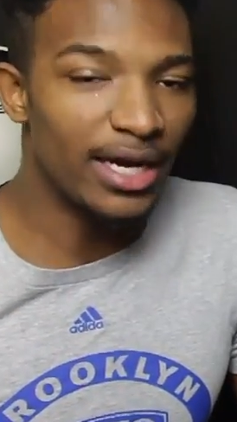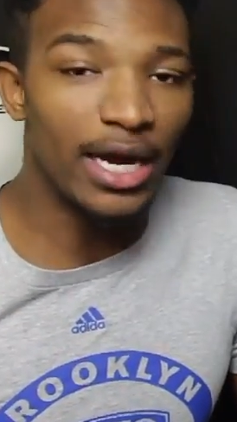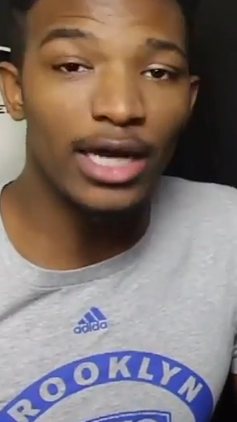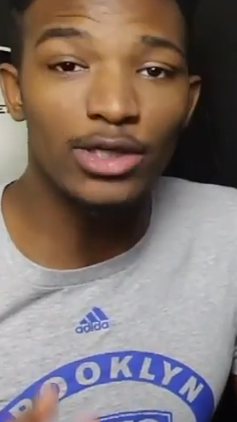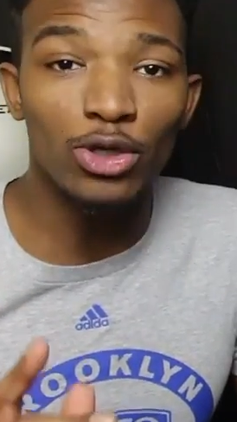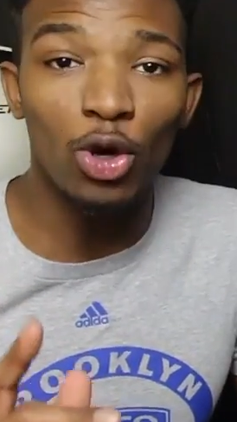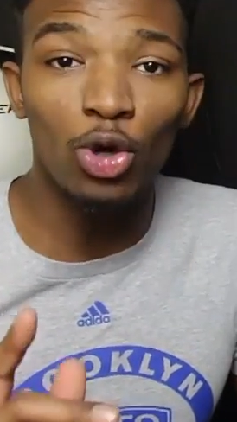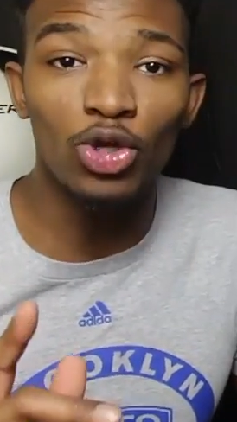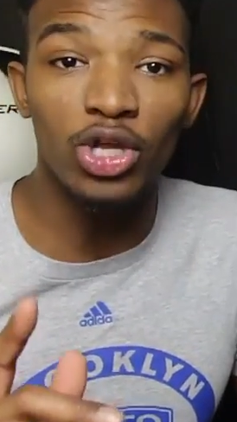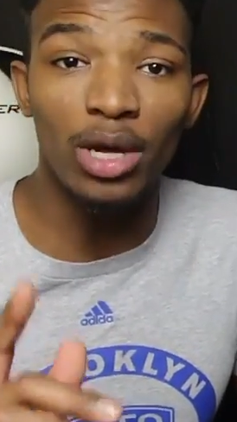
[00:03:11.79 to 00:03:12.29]
And I
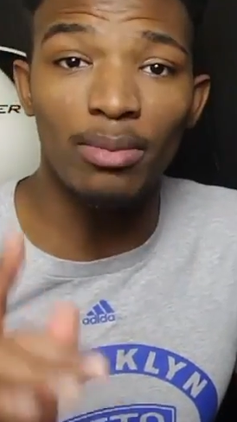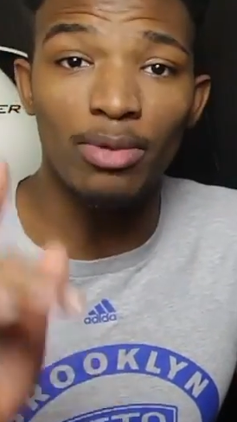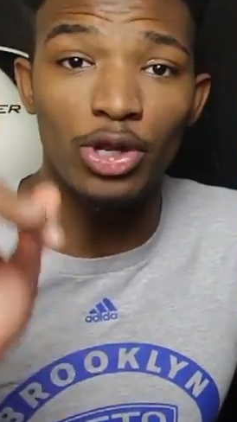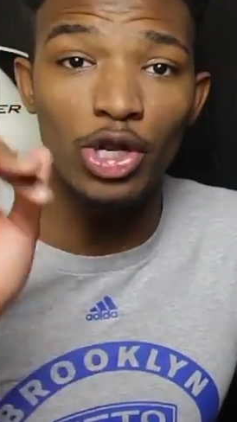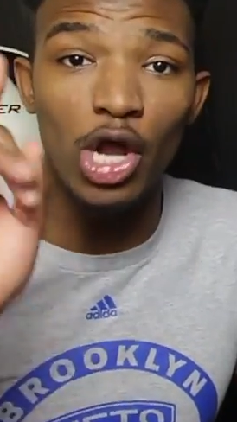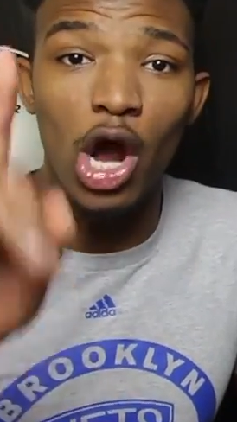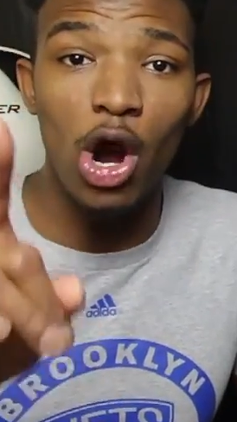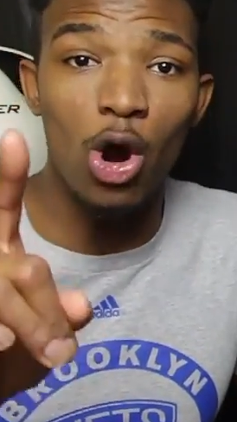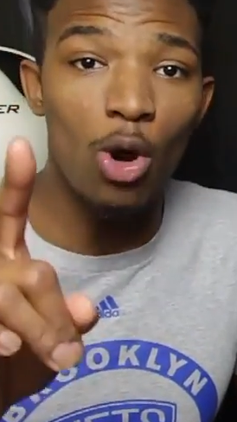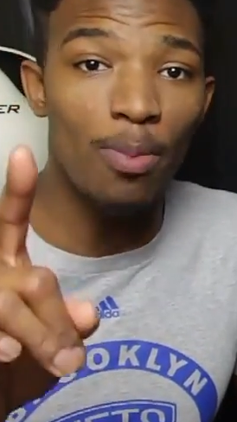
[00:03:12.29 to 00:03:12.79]
told him,
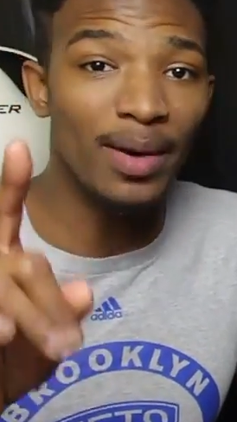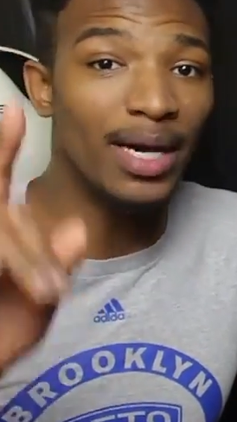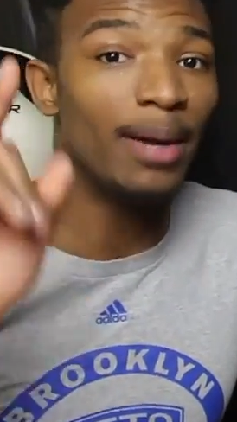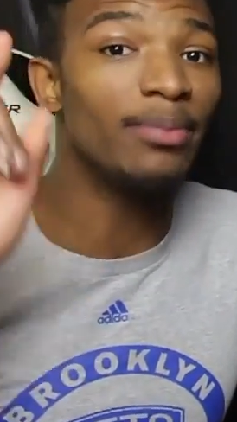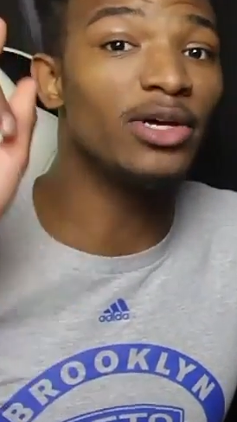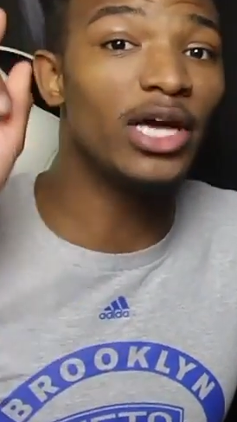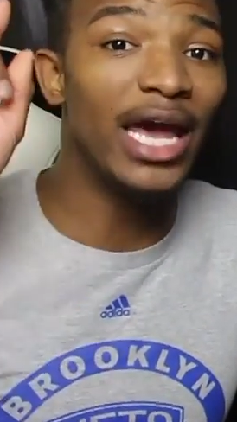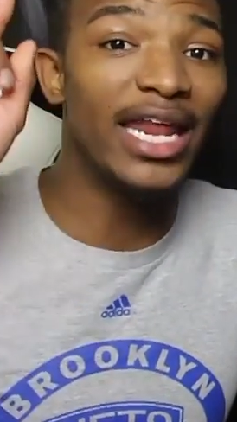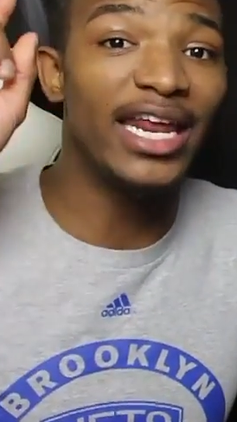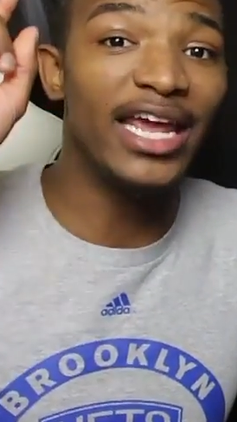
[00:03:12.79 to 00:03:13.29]
no, but
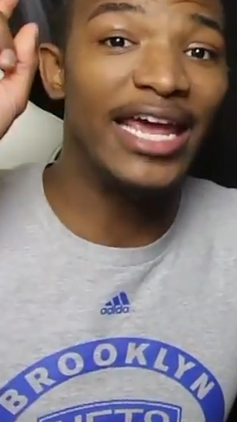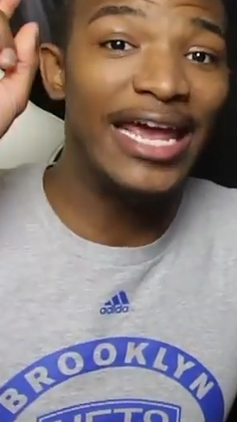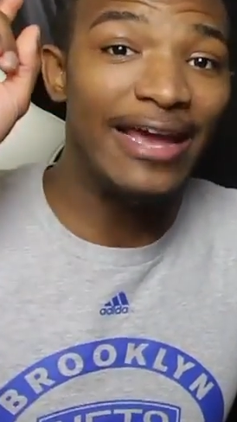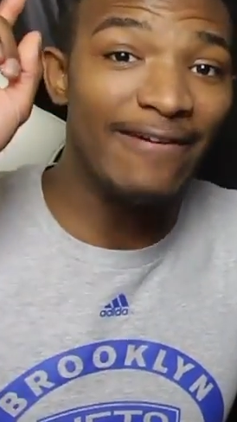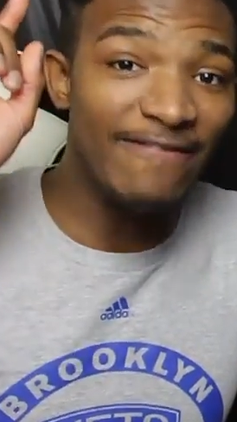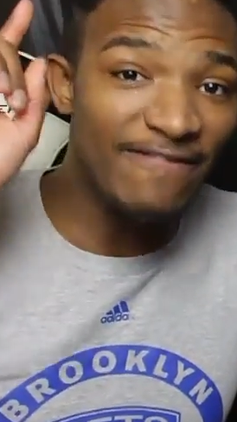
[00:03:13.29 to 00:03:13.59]
I'm getting it